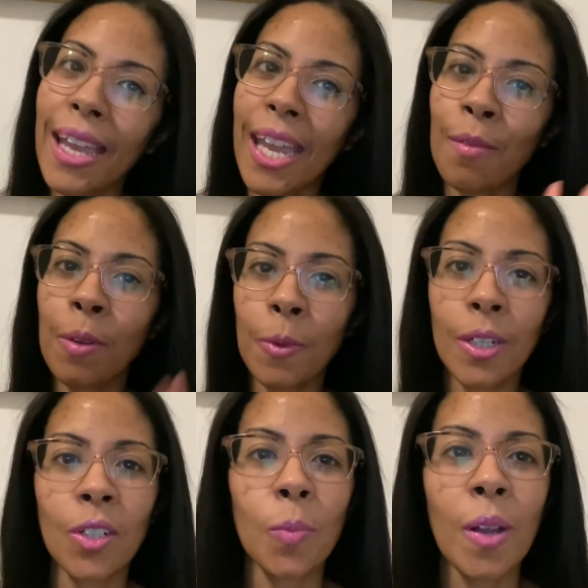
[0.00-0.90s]
Hey
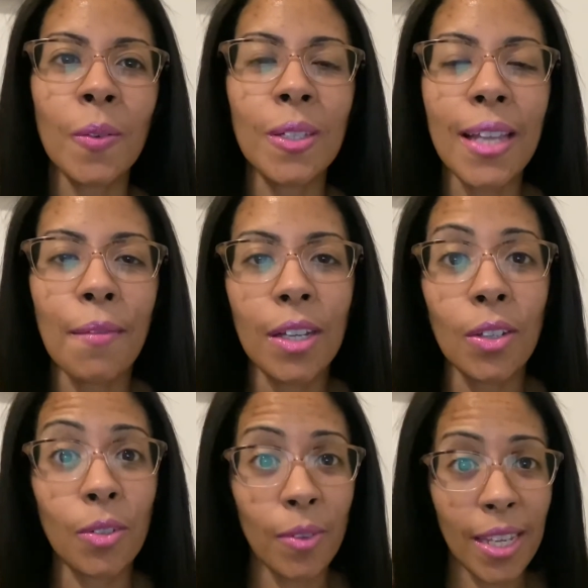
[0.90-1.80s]
everyone, hope everyone's having
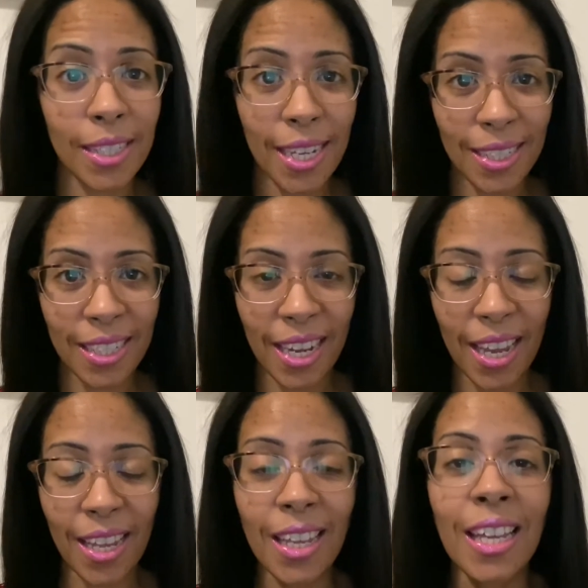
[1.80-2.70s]
a great day
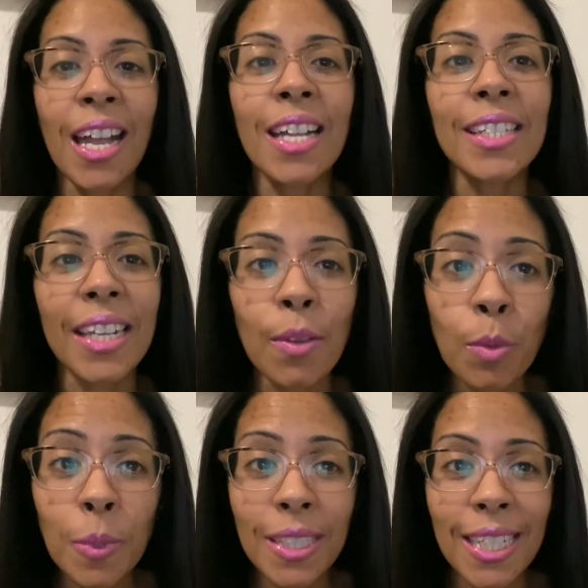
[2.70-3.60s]
today. Today
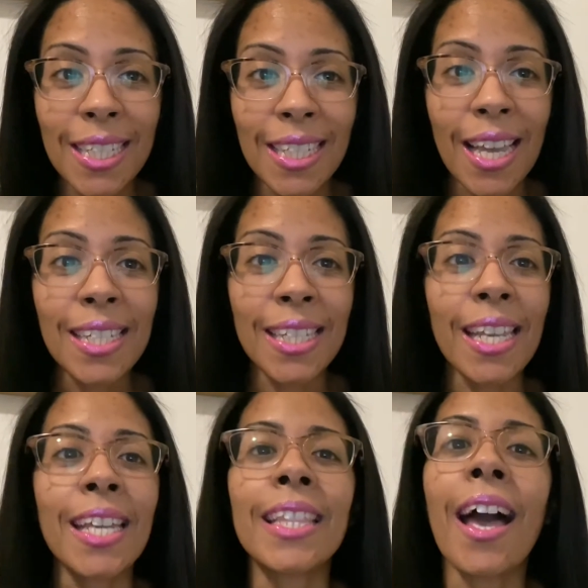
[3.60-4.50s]
we'll be
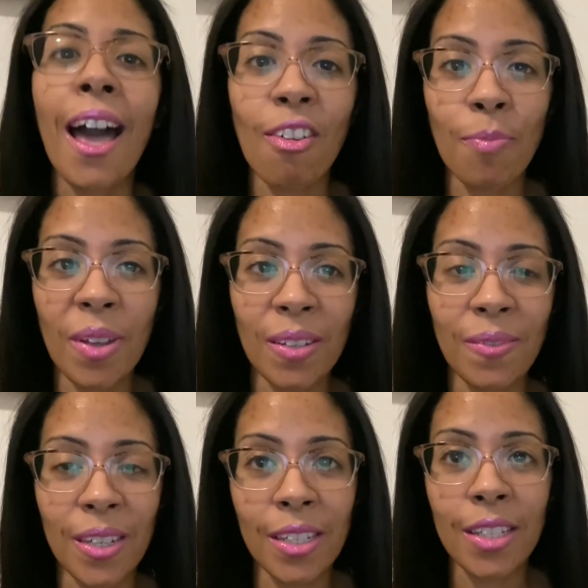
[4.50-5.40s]
discussing the health
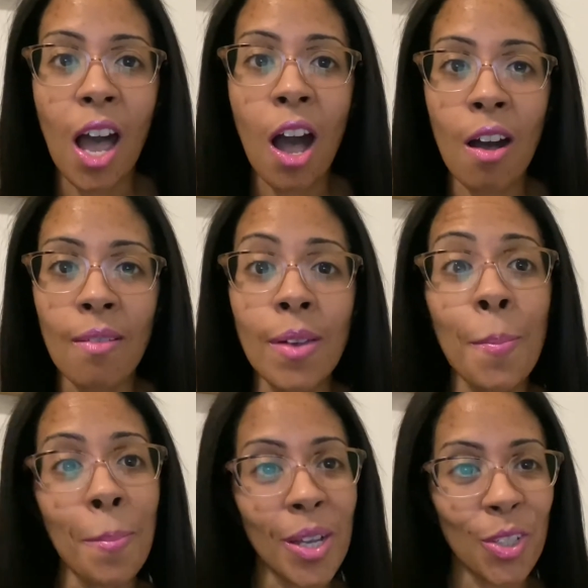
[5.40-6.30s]
benefits of
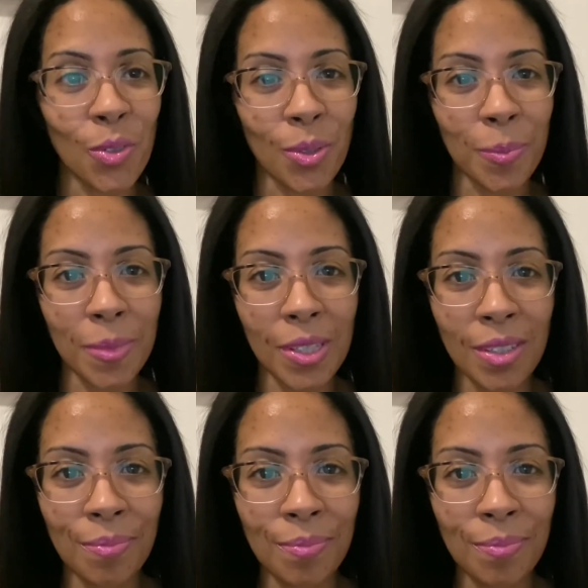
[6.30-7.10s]
mushrooms.